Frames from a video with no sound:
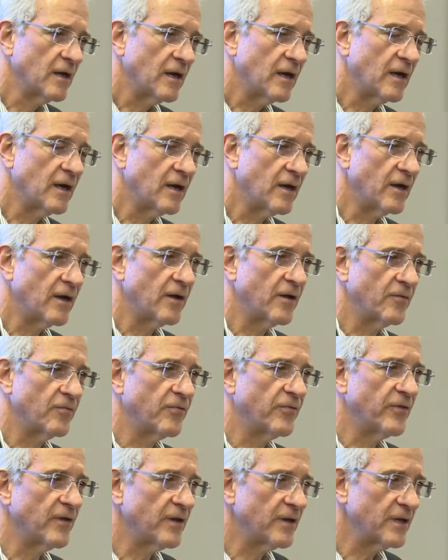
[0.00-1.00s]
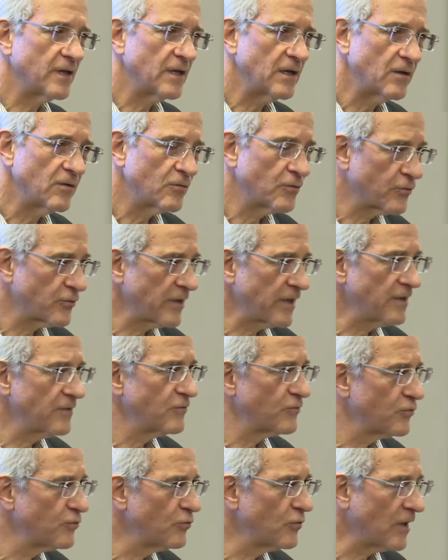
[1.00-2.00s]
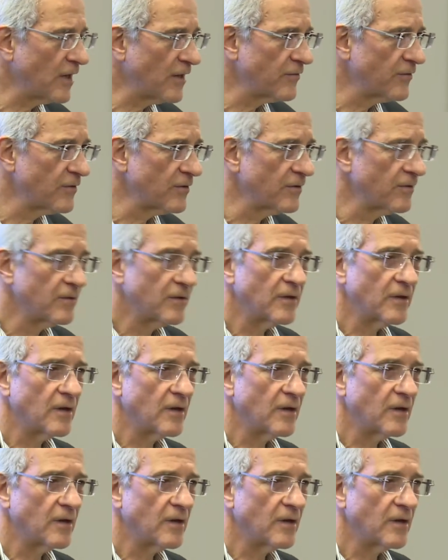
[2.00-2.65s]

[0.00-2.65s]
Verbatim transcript: uh, they create two other